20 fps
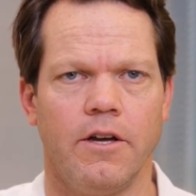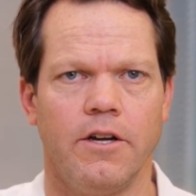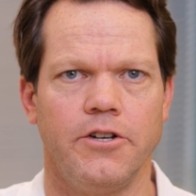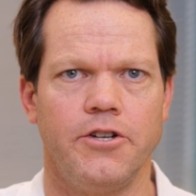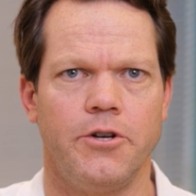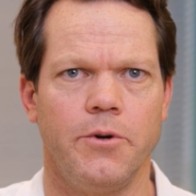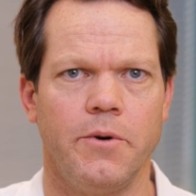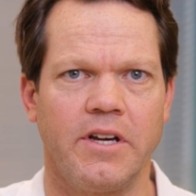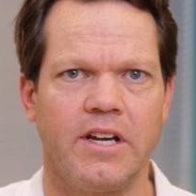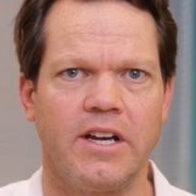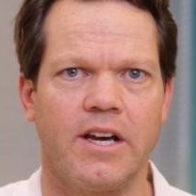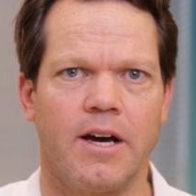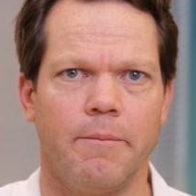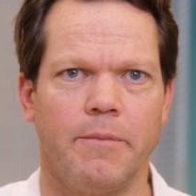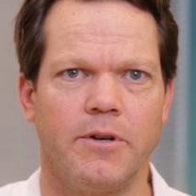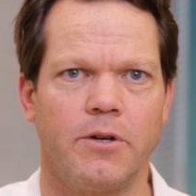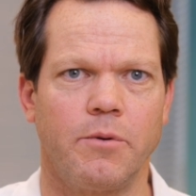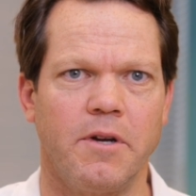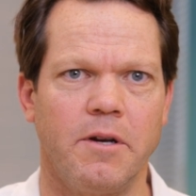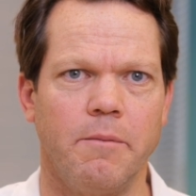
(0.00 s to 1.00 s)
Chewing gum
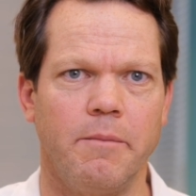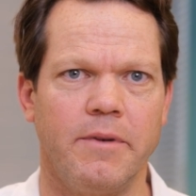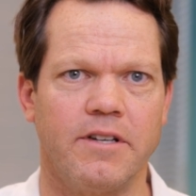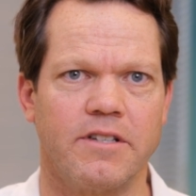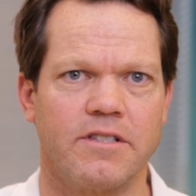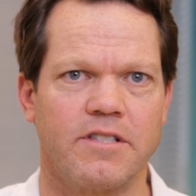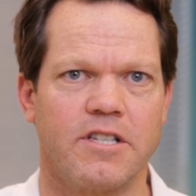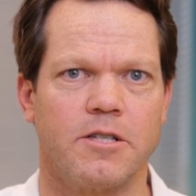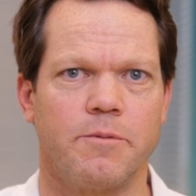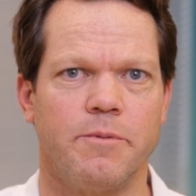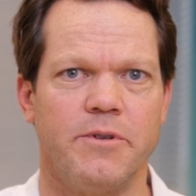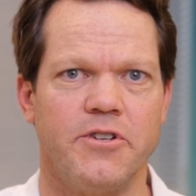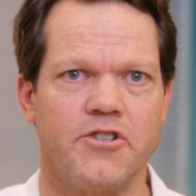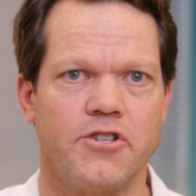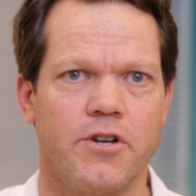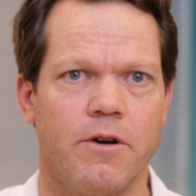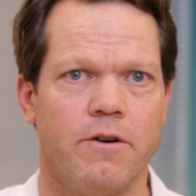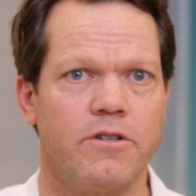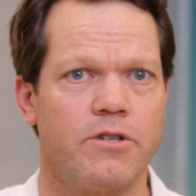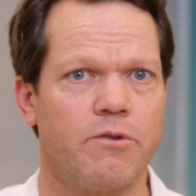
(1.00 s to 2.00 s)
between meals has been
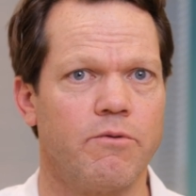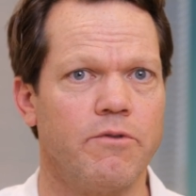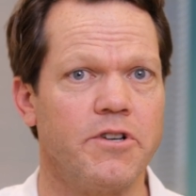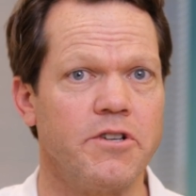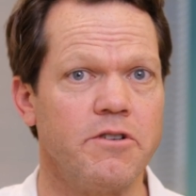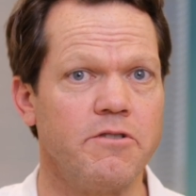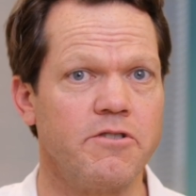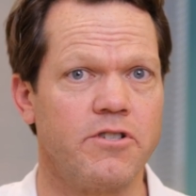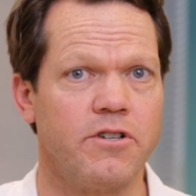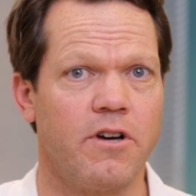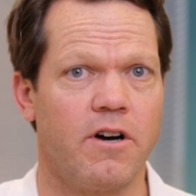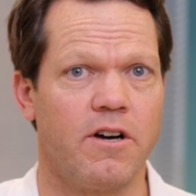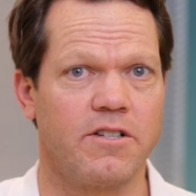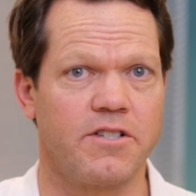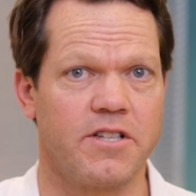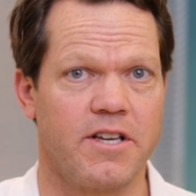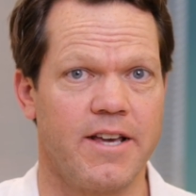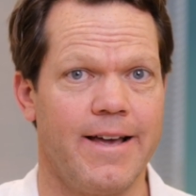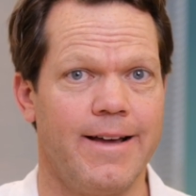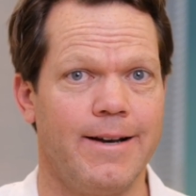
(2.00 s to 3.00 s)
shown to reduce
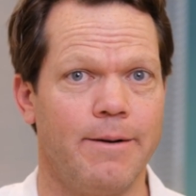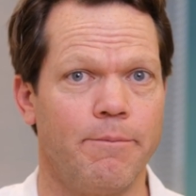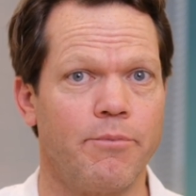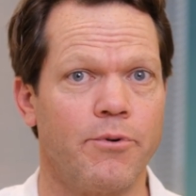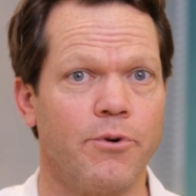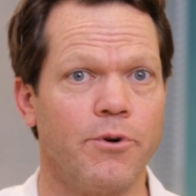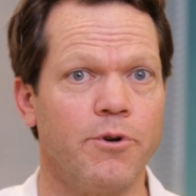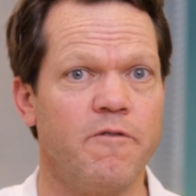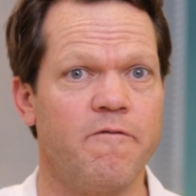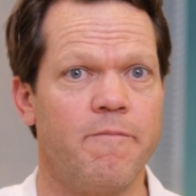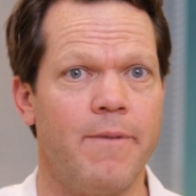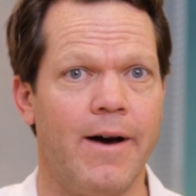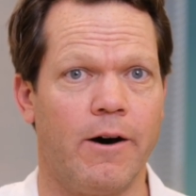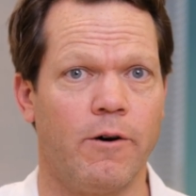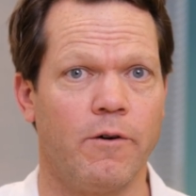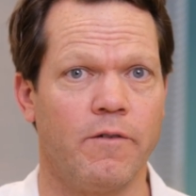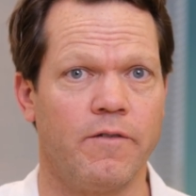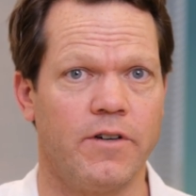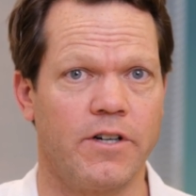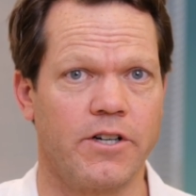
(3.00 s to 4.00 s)
nausea and improve
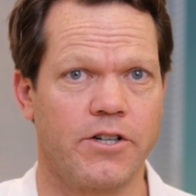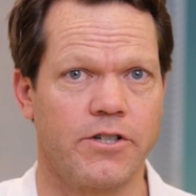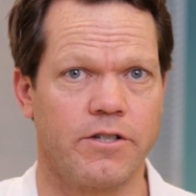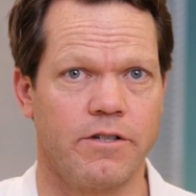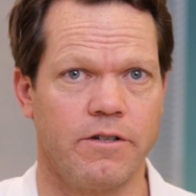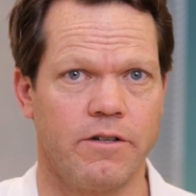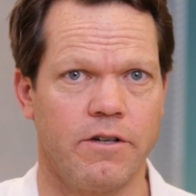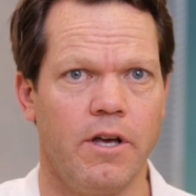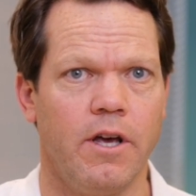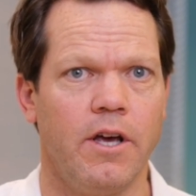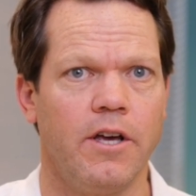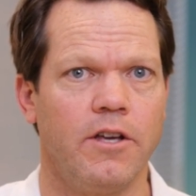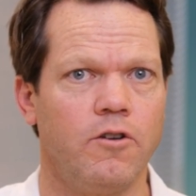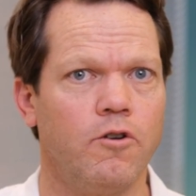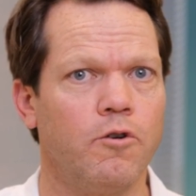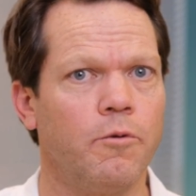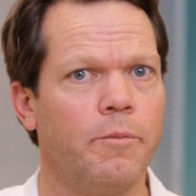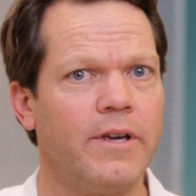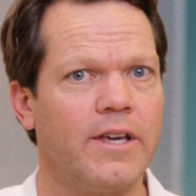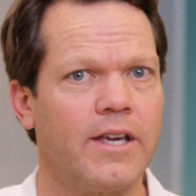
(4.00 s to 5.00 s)
bowel function. You
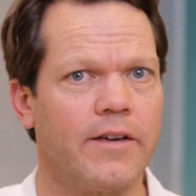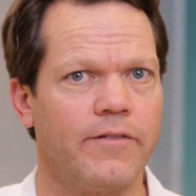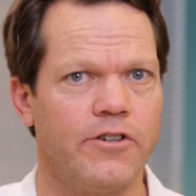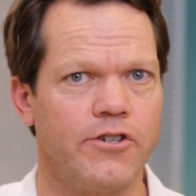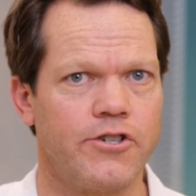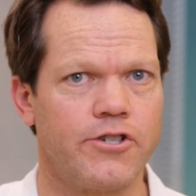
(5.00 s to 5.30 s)
will be given